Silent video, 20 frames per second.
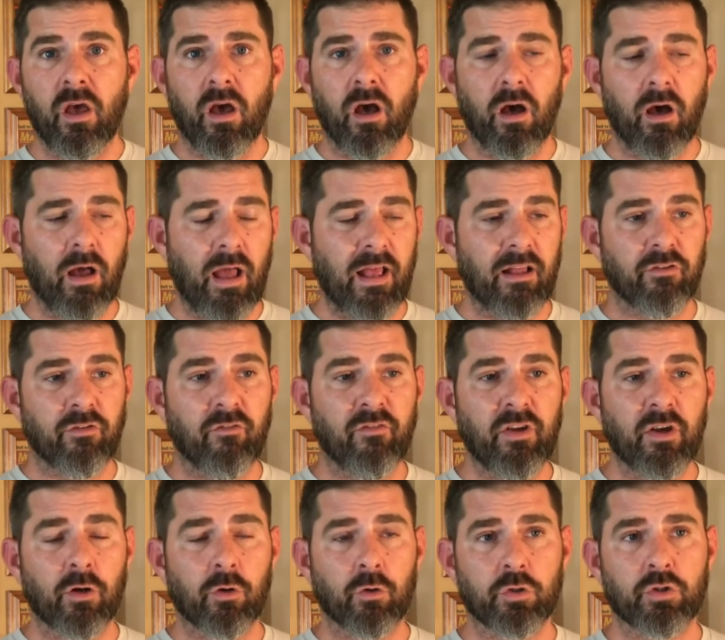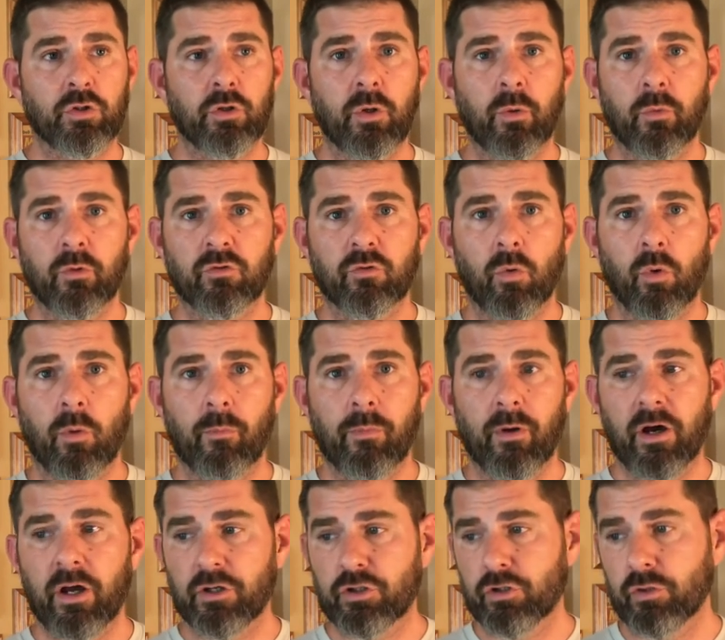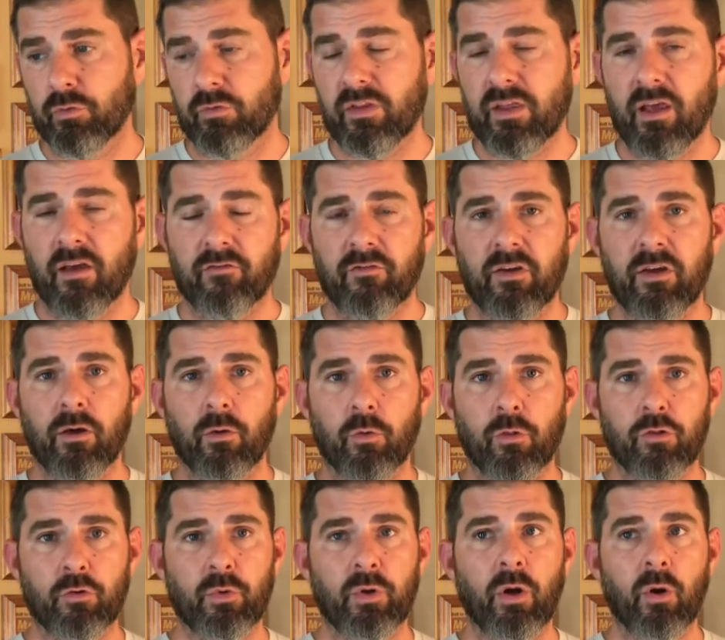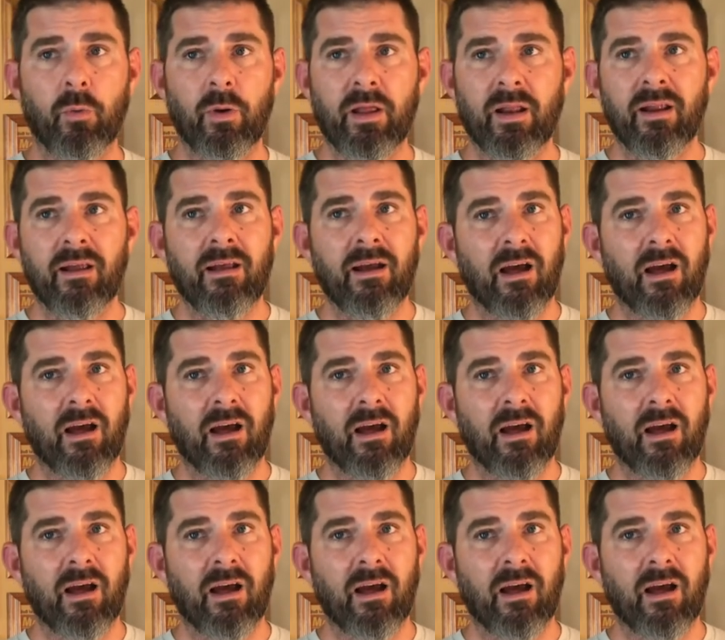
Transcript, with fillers: Uh, as the vehicle shooting was going by, shooting the FAL at 308,